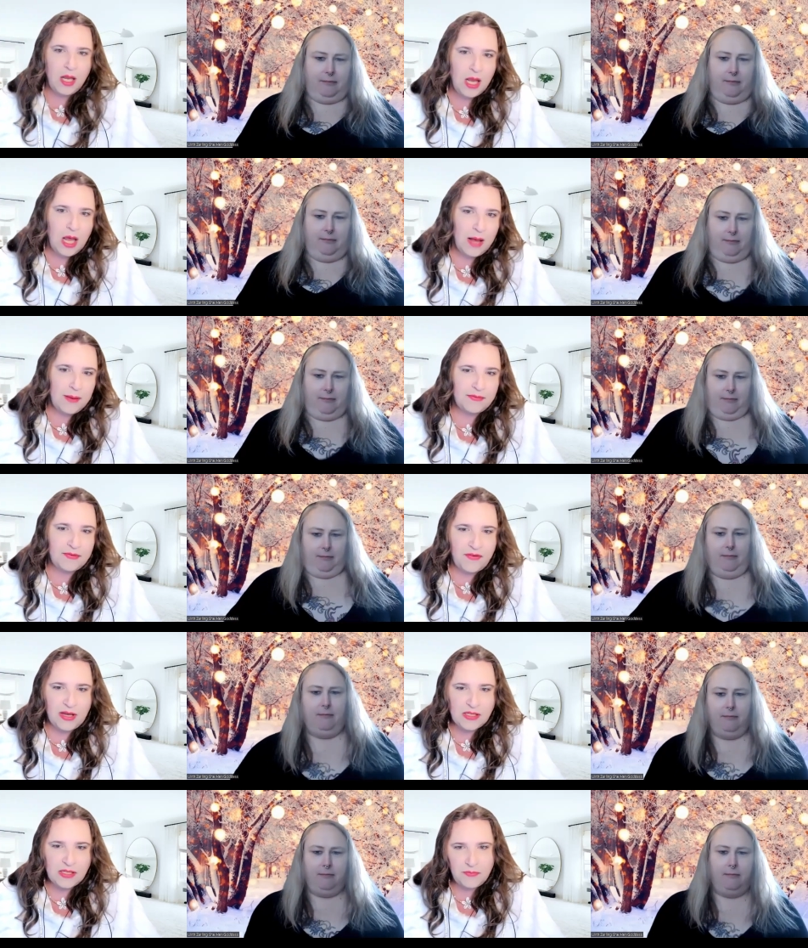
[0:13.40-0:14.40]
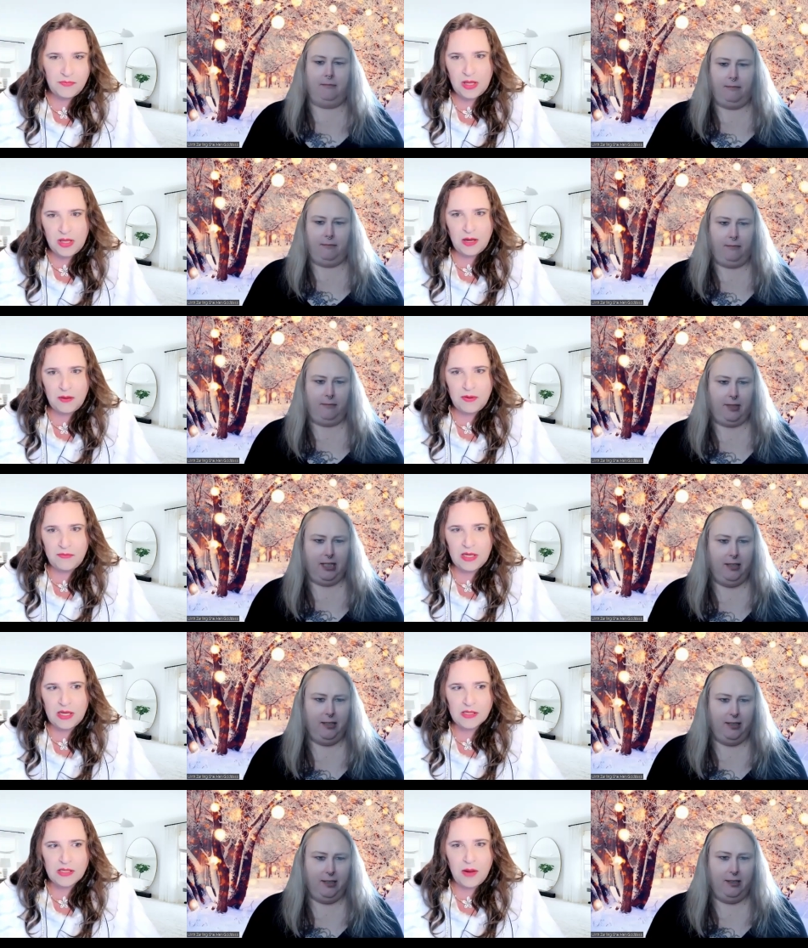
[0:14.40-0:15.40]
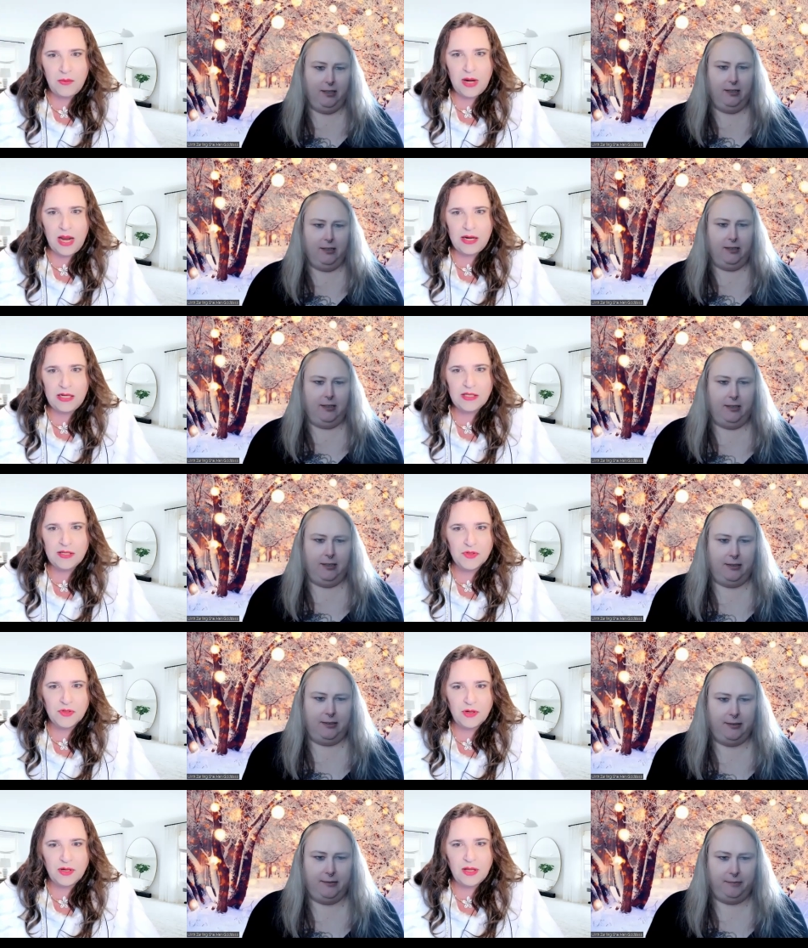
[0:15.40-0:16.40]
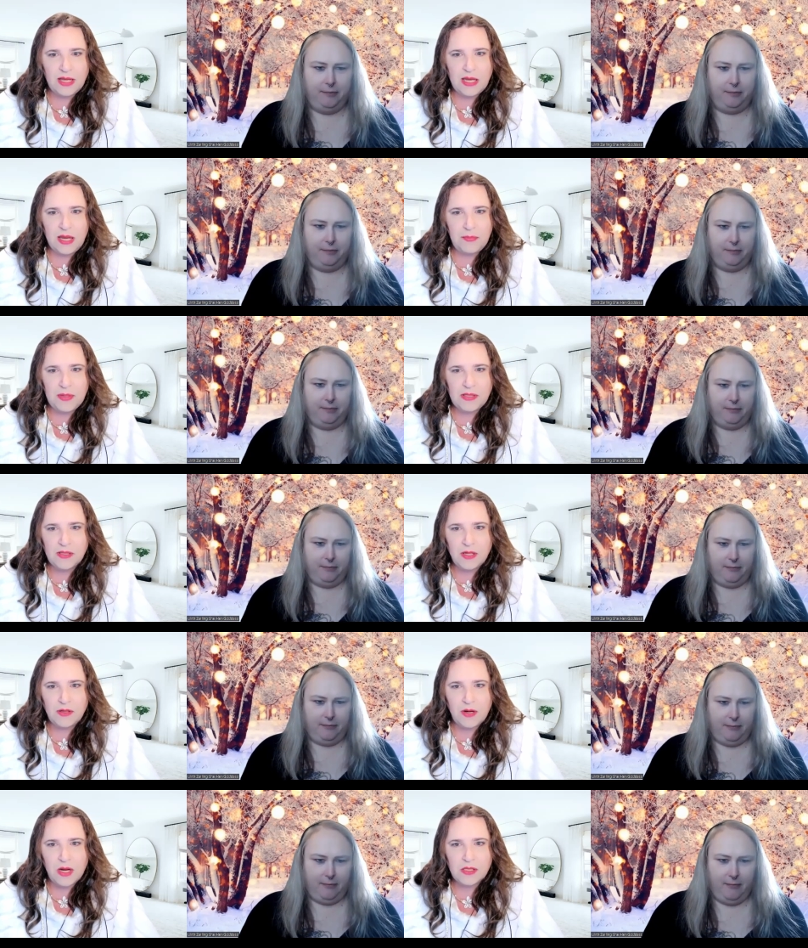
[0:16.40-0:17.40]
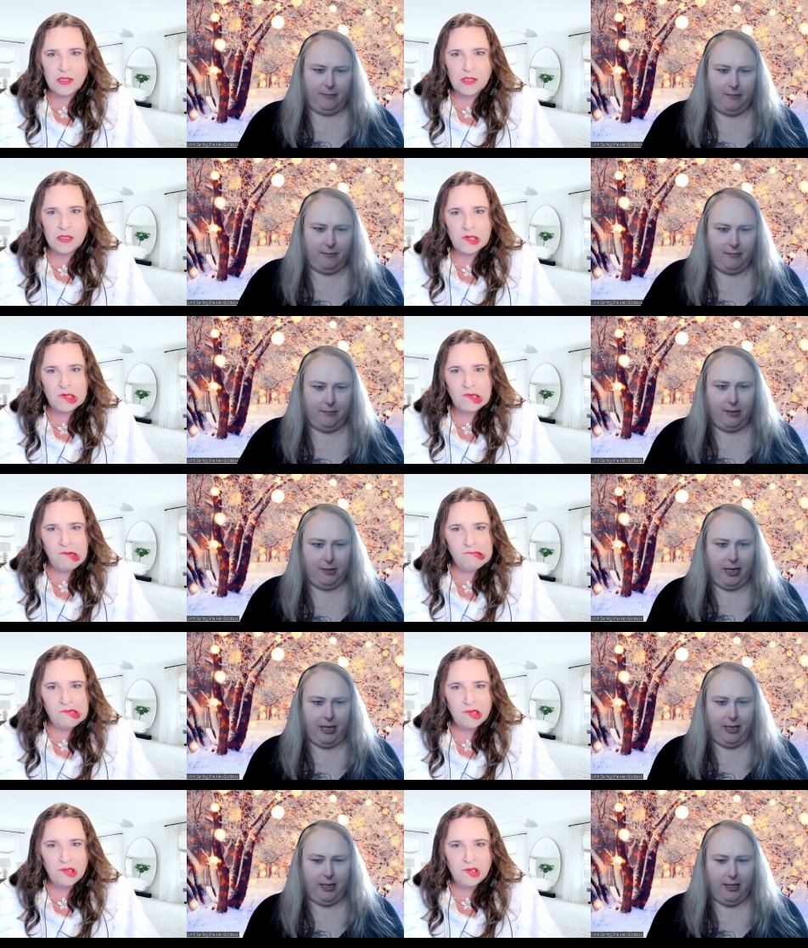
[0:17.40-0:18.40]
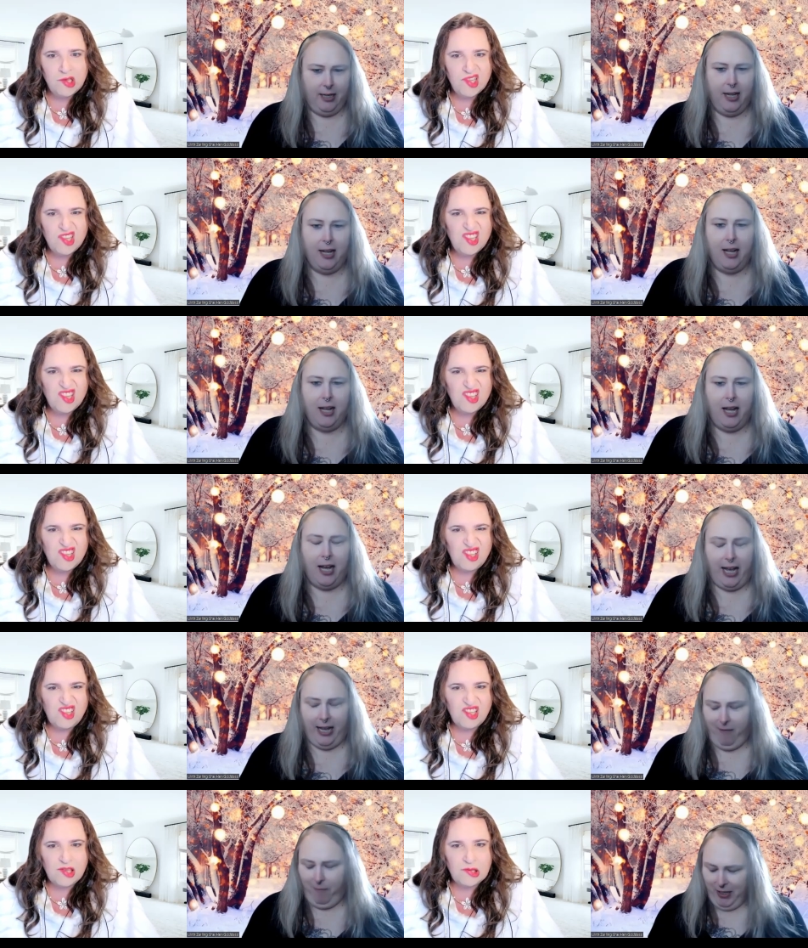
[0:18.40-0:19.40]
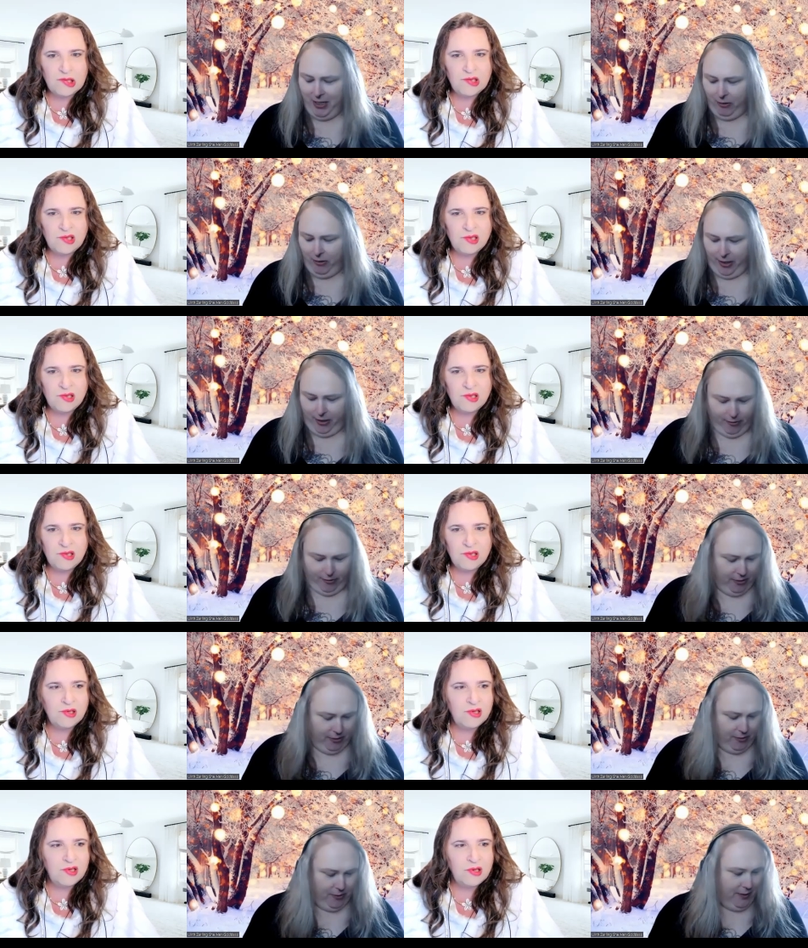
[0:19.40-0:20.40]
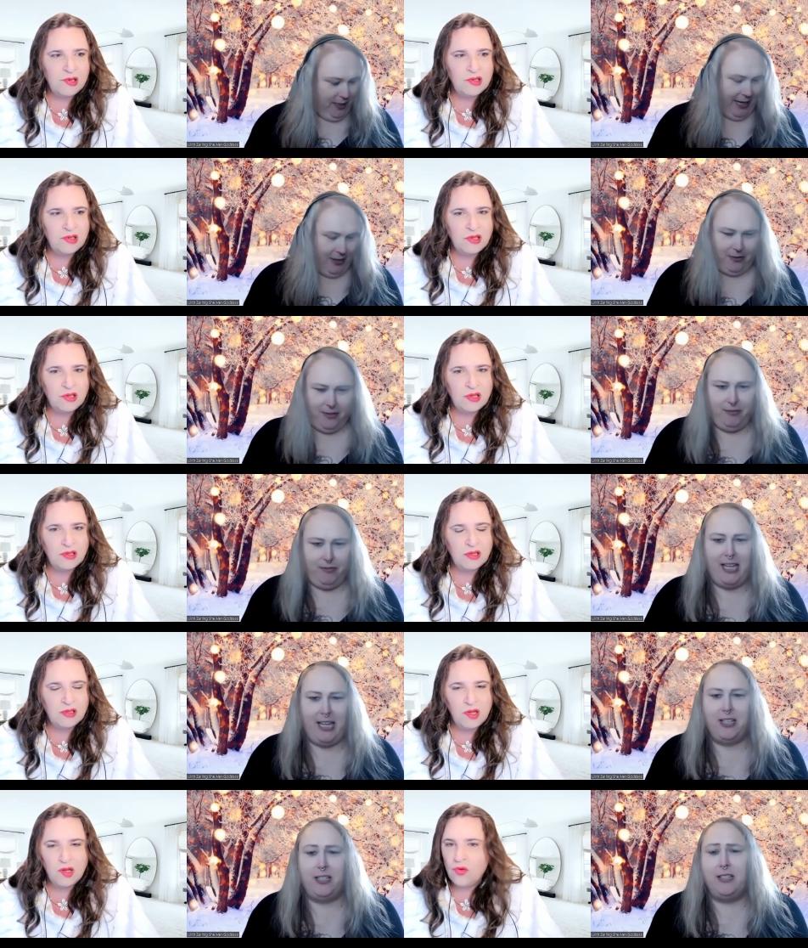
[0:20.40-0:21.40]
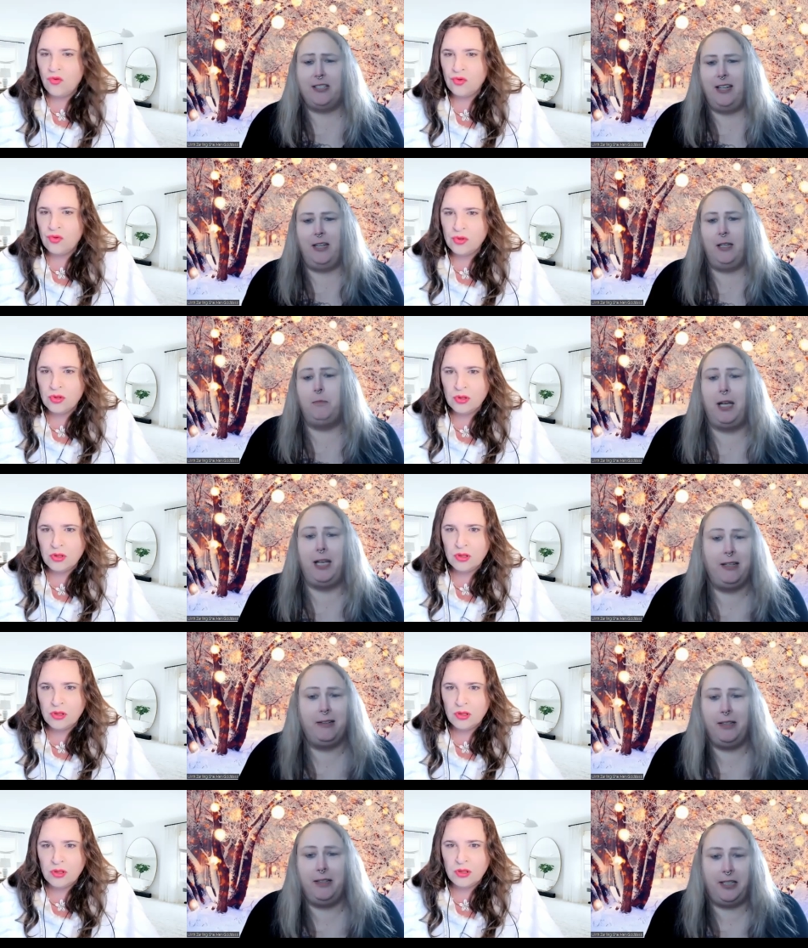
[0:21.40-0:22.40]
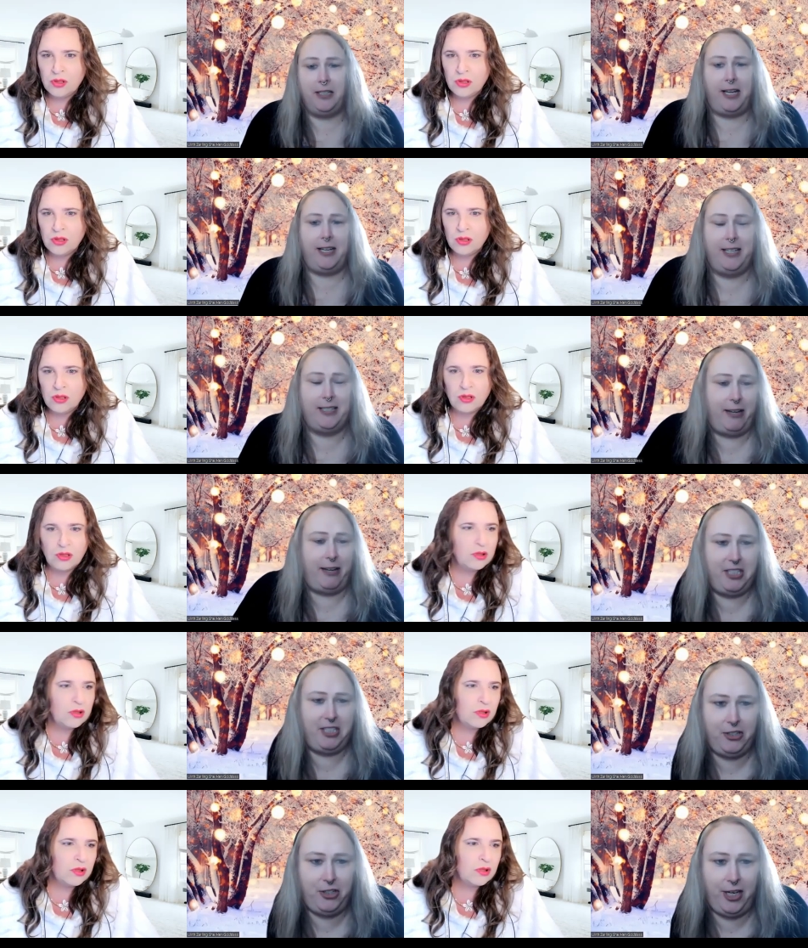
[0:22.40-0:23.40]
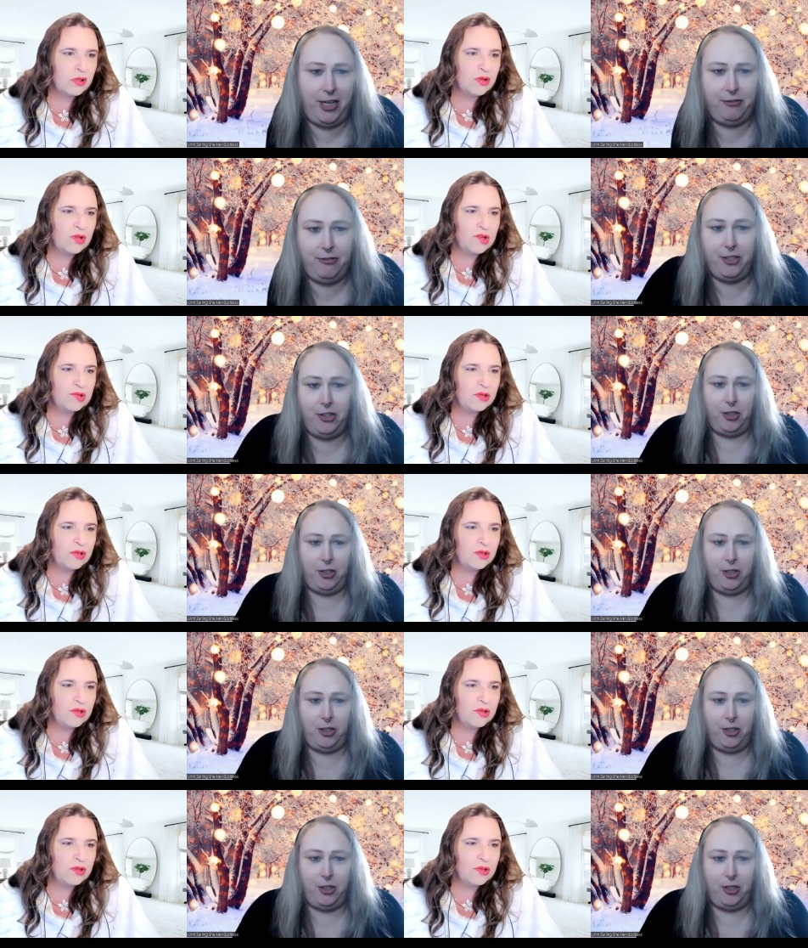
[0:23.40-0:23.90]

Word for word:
Speaker 1: I'm gonna have to find something. I'm gonna have to get. I want. I need some sort of like hippie sundress.
Speaker 2: Yeah, I have yeah. been going through. I go through those phases, and you probably you because I because obviously I changed for the